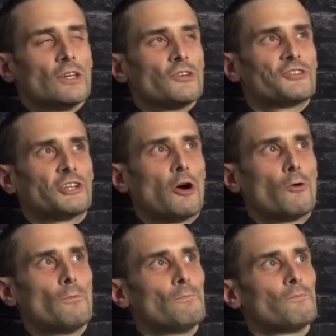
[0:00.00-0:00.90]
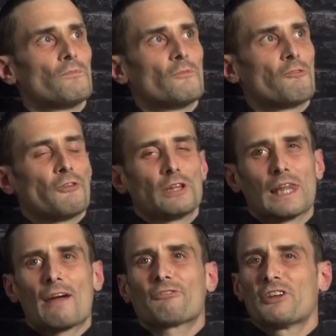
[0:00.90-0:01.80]
So for the
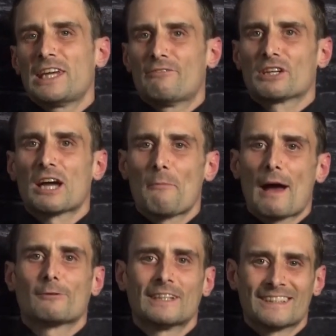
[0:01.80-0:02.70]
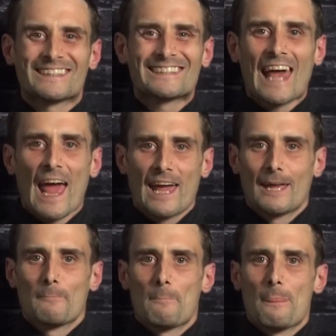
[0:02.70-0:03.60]
left to even come out and
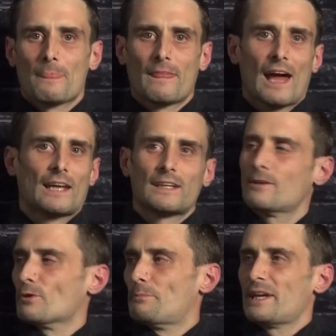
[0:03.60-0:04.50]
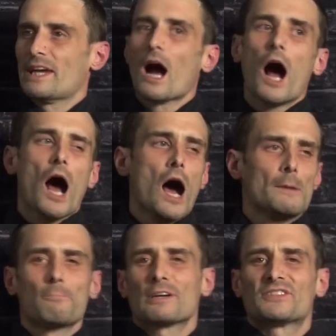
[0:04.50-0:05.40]
say that it would be
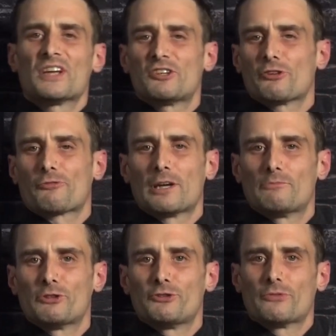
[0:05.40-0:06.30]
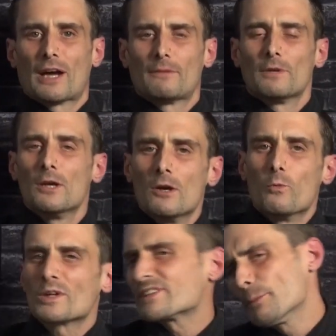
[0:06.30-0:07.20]
unpresidential for him to do that.
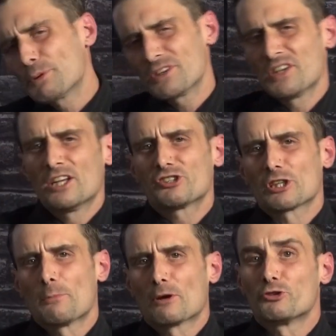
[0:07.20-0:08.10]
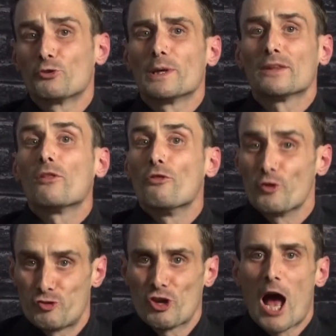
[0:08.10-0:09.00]
What's unpresidential about doing the
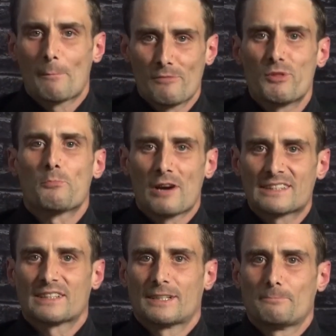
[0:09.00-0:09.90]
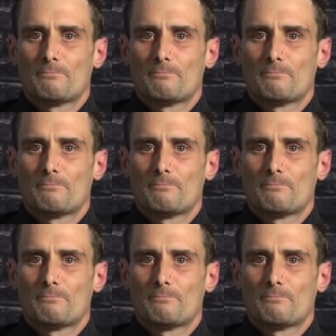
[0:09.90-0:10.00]
job of the president?